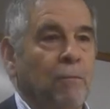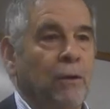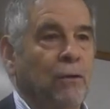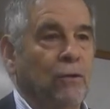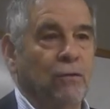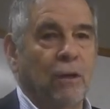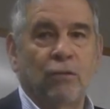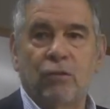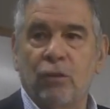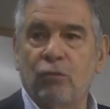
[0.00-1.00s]
because they
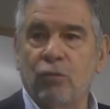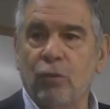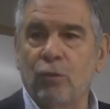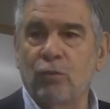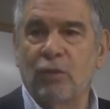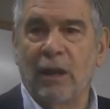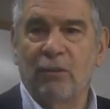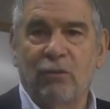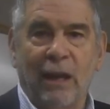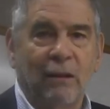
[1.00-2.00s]
see Jews
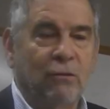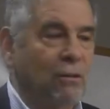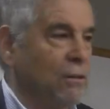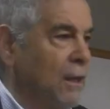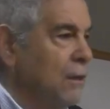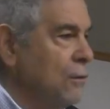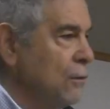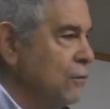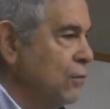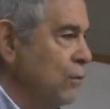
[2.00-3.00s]
as
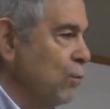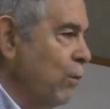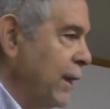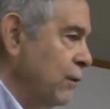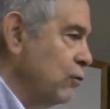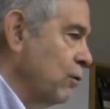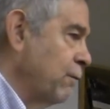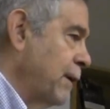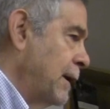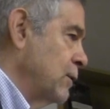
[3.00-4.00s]
antithetical to the range of
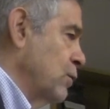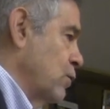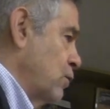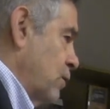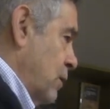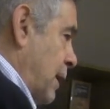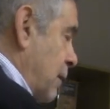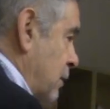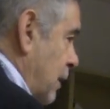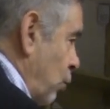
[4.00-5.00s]
values
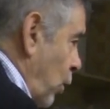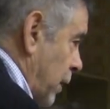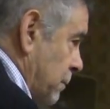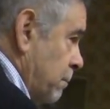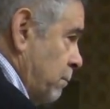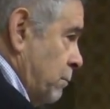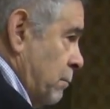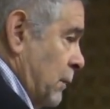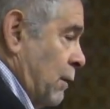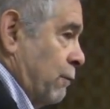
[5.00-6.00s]
that they want.
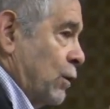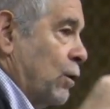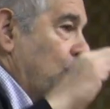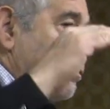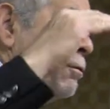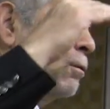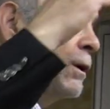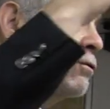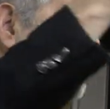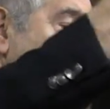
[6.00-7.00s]
If you go through
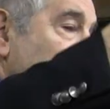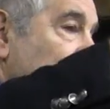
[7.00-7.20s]
Eastern